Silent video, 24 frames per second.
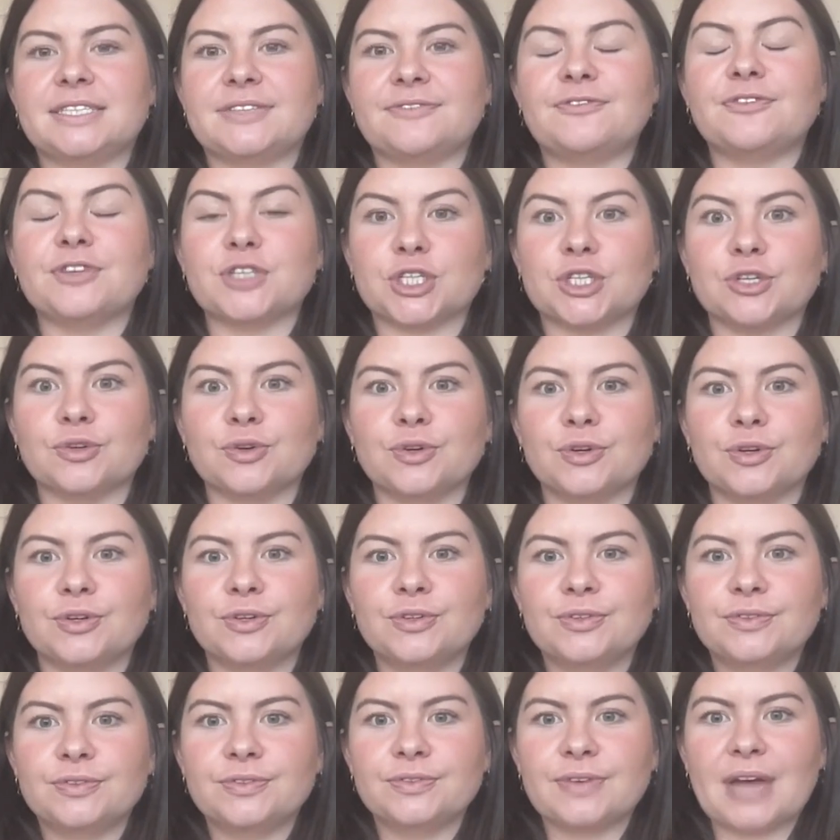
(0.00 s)
For
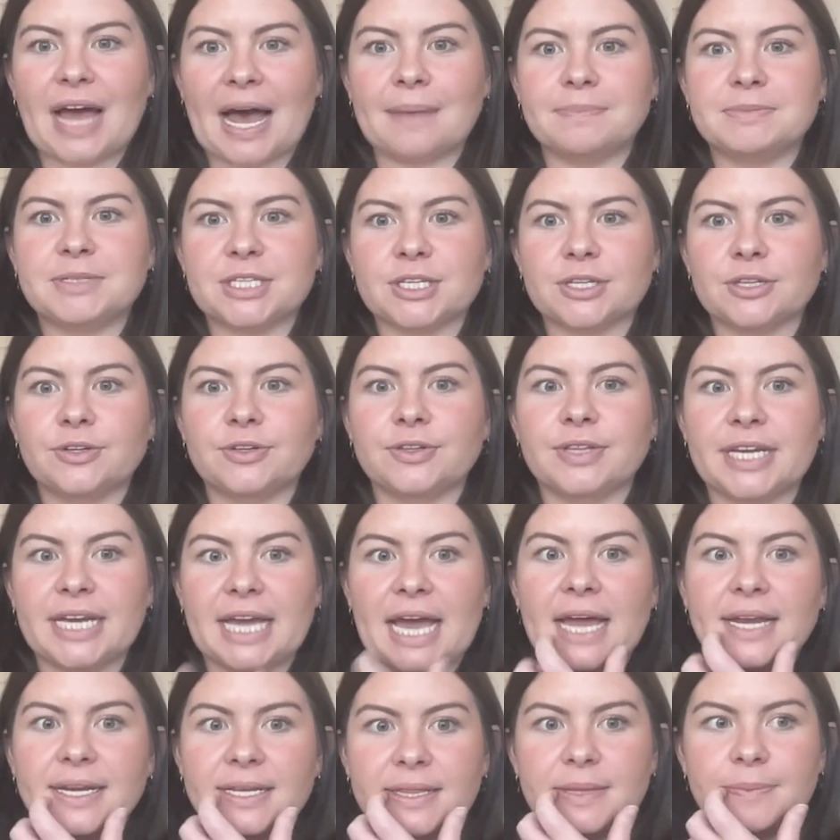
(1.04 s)
sure. Absolutely.
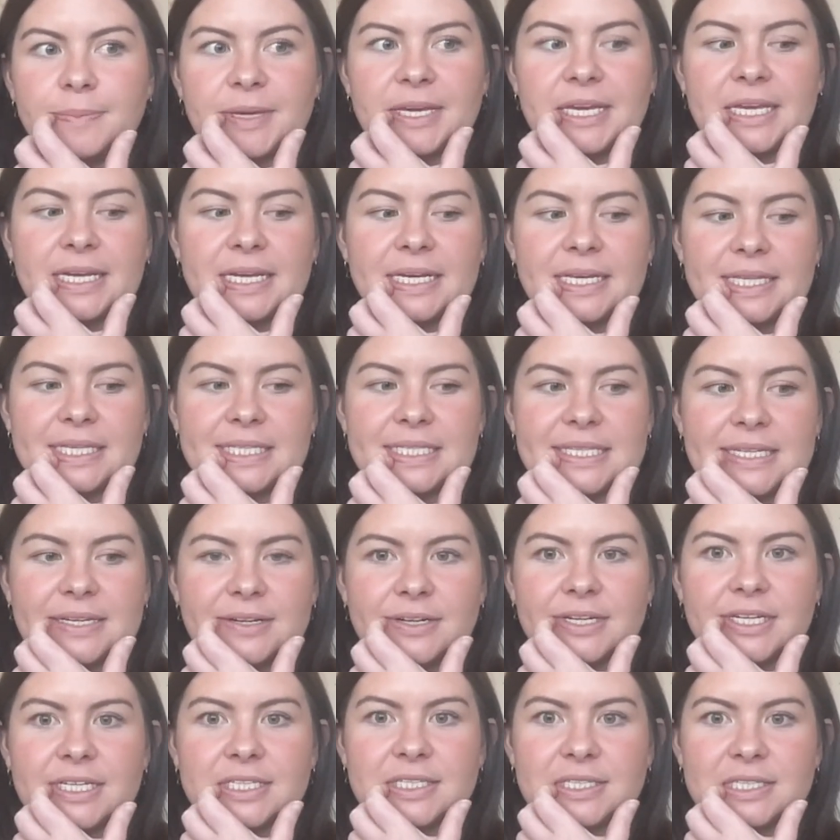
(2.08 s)
And in the beginning of the
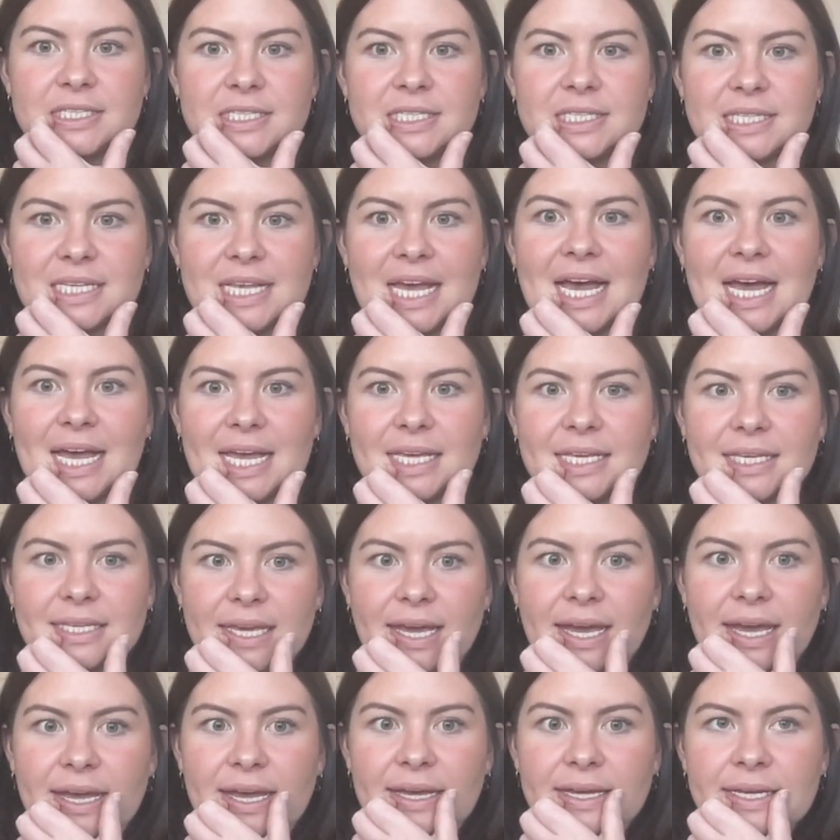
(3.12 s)
series,
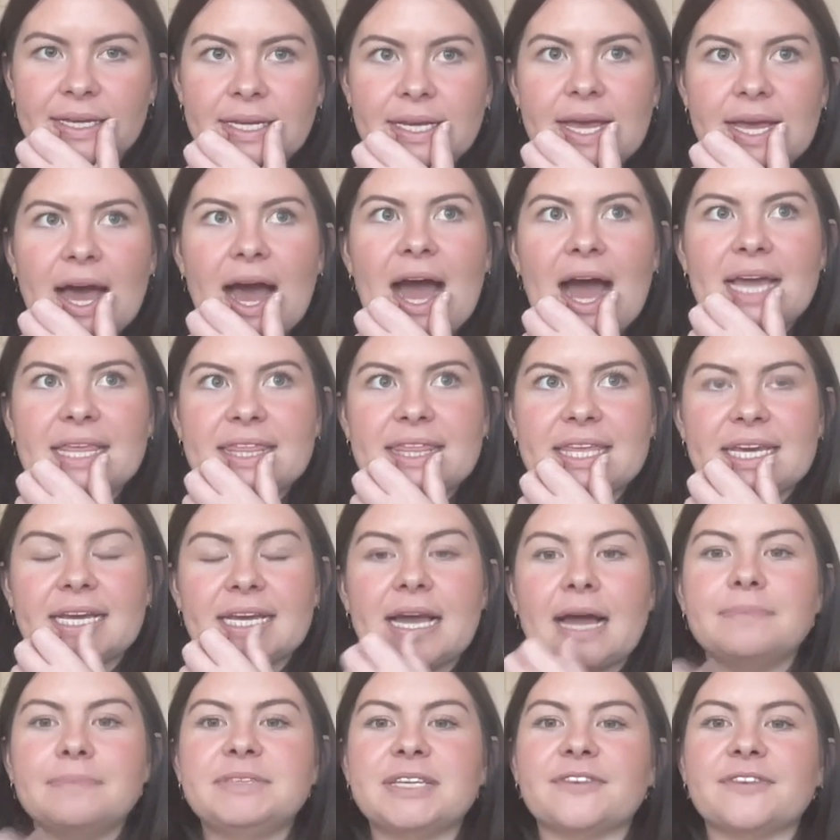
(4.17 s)
yeah. I
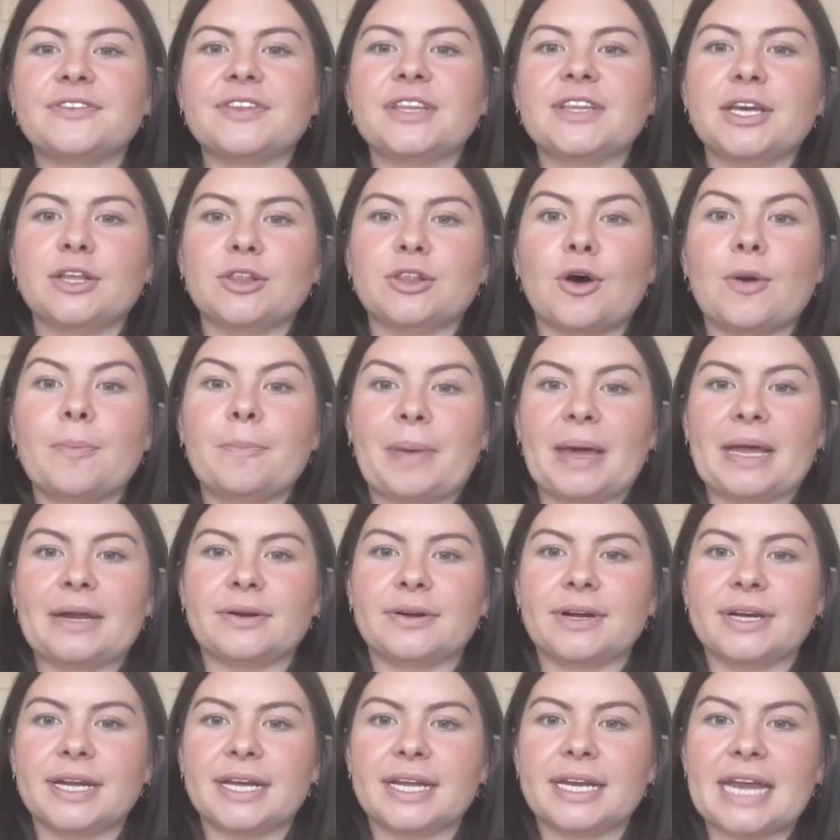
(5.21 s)
think I'm definitely a lot
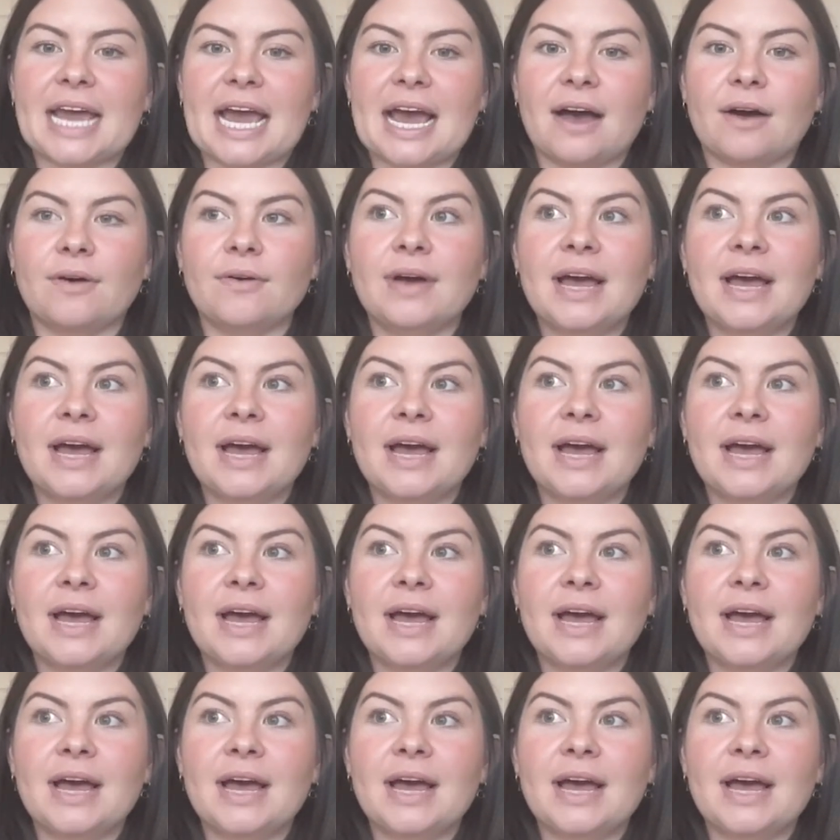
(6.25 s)
better at it now.